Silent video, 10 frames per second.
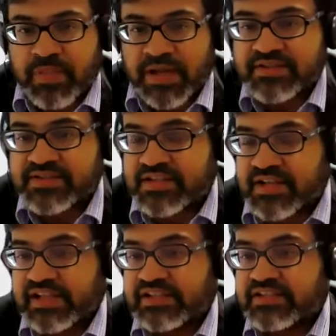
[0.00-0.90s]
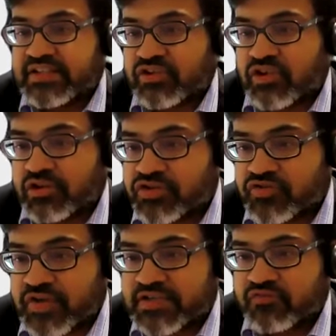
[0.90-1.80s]
patents in health, technology
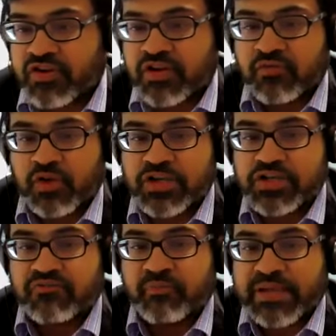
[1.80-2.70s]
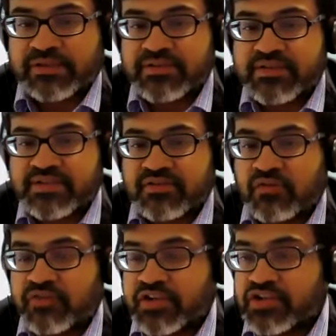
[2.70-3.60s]
transfer, quality of patents,
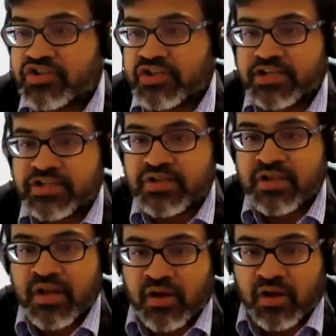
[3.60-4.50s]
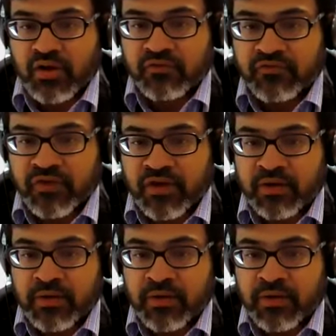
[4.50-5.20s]
confidentiality of